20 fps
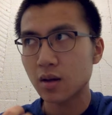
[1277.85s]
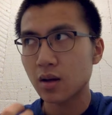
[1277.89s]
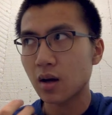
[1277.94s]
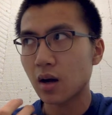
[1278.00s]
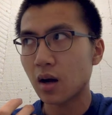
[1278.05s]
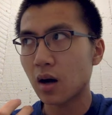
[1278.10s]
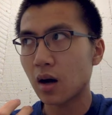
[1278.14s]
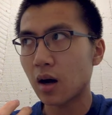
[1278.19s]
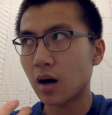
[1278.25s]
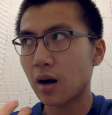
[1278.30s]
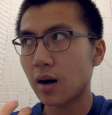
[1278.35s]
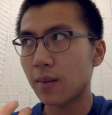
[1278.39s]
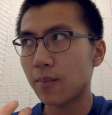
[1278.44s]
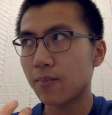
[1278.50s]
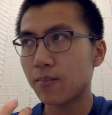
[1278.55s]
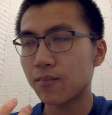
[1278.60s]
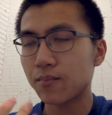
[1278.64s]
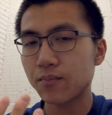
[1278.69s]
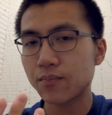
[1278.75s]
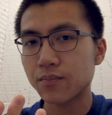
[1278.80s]
Uh,
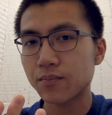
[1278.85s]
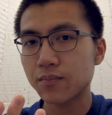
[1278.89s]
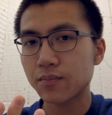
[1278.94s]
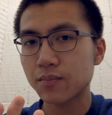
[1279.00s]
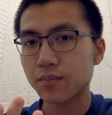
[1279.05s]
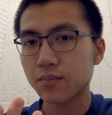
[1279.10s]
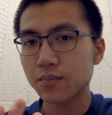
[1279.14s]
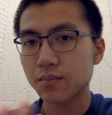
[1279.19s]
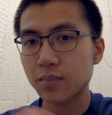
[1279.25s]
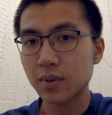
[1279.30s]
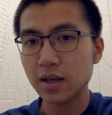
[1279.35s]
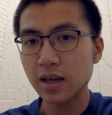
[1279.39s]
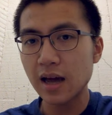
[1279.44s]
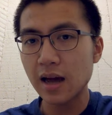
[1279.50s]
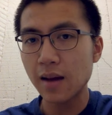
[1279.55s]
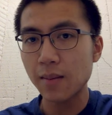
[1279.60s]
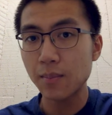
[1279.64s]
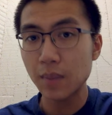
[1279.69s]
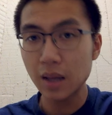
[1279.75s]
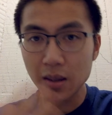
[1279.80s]
but
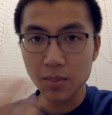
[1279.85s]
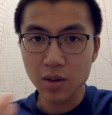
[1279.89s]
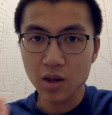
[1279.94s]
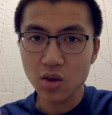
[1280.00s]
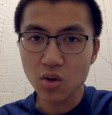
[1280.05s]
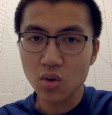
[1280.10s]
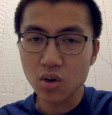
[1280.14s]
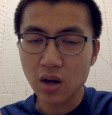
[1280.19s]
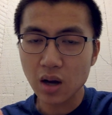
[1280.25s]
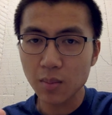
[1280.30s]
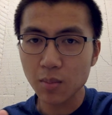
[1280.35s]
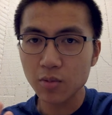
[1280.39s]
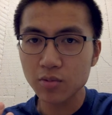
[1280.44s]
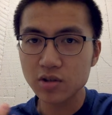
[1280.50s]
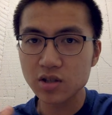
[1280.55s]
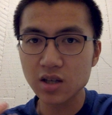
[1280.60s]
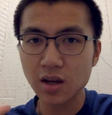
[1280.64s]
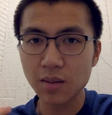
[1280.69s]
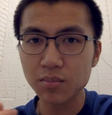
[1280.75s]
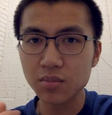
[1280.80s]
yeah, maybe you'll come up with
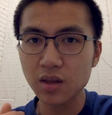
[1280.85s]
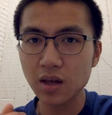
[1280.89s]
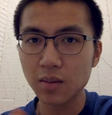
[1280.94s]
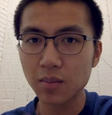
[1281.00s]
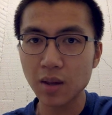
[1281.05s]
something.